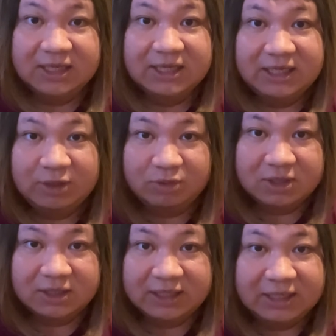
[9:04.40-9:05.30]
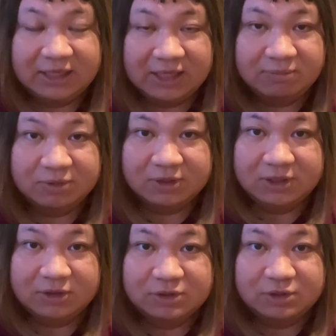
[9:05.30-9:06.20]
It will enable
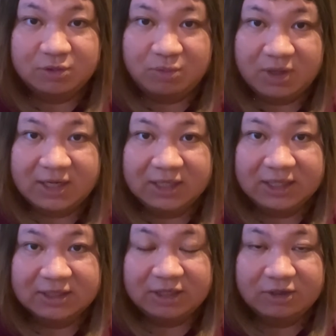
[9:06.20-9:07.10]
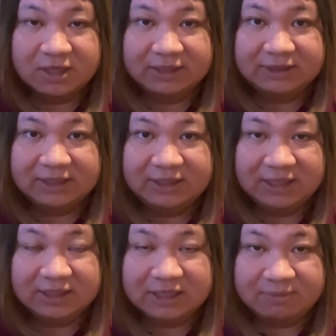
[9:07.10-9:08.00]
you to work in the United
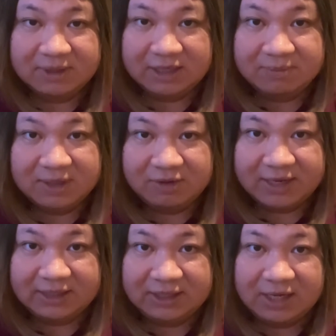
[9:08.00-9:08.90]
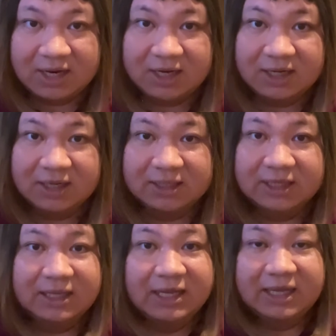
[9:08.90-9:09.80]
Kingdom and immigrate here,
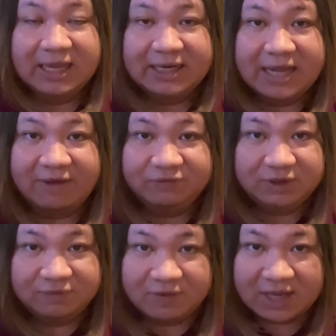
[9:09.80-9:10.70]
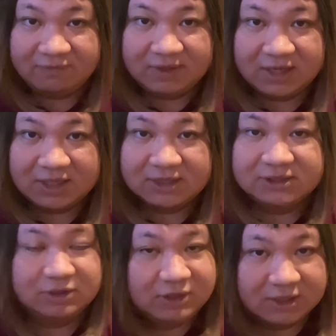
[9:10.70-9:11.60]
and after 5
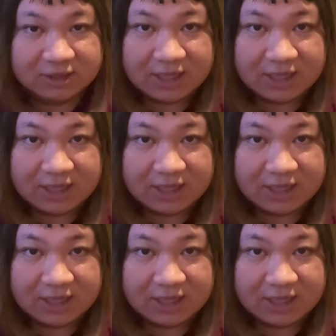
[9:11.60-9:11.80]
years you can